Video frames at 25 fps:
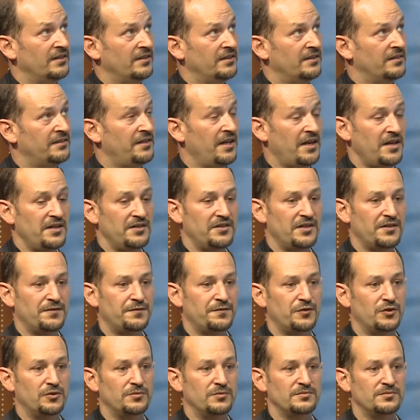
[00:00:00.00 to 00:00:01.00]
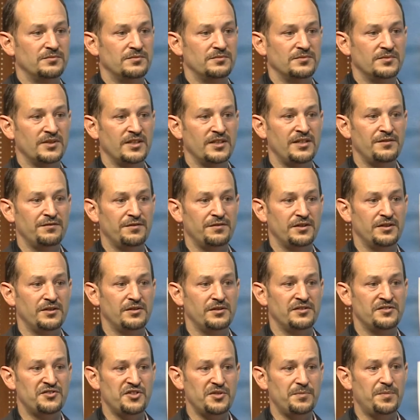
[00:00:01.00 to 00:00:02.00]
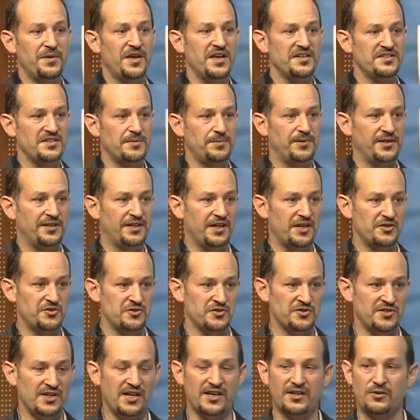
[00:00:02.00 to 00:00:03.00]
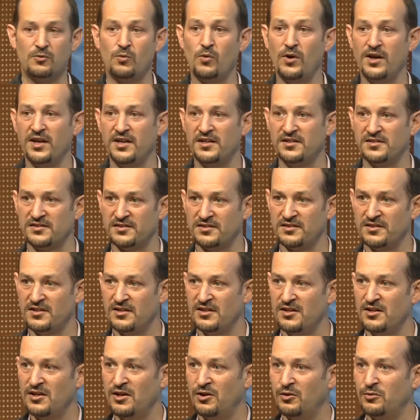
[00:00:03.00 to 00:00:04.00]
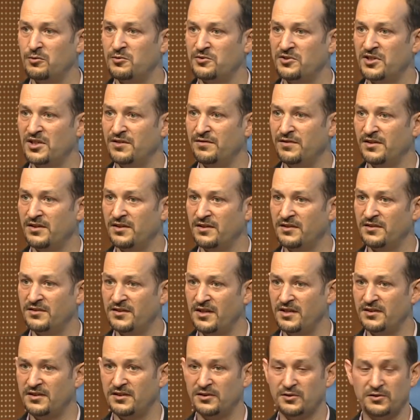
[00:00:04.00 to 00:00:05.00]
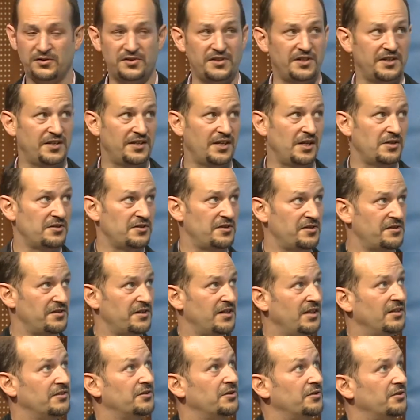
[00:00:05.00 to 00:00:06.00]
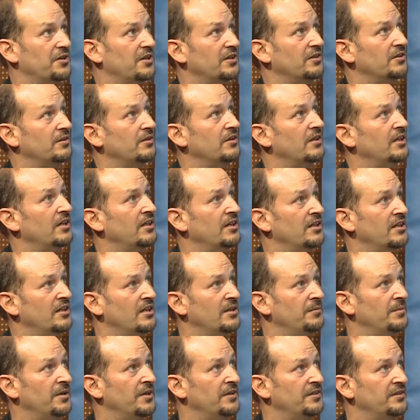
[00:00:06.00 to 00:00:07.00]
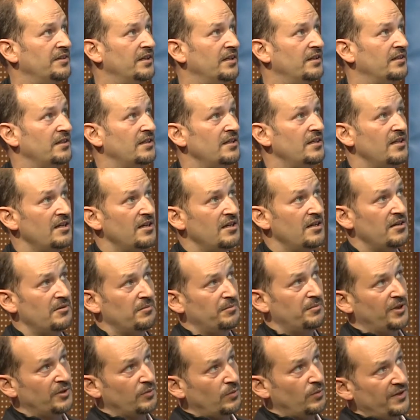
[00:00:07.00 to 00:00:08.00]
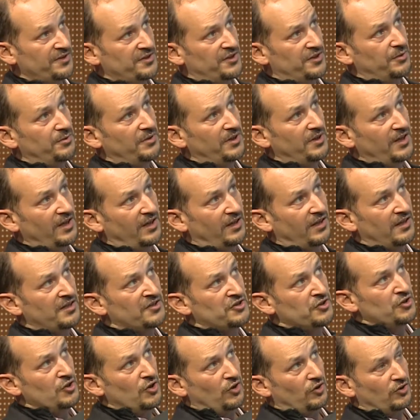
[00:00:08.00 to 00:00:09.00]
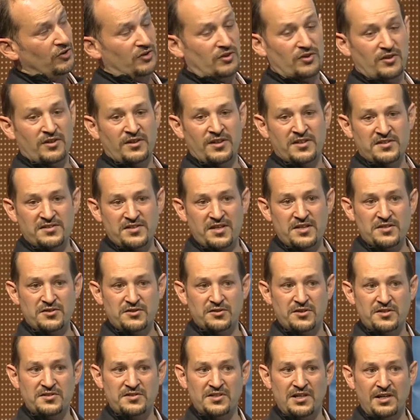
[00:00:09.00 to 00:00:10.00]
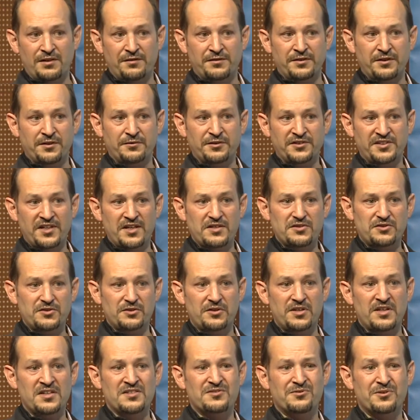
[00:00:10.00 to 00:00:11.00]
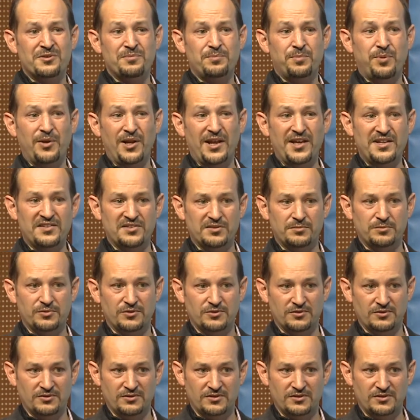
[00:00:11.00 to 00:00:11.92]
data from even GPS applications like Waze, who's giving their data to city councils, and I'll talk about that. But what's unique is not the sensor itself. The sensor is replaceable.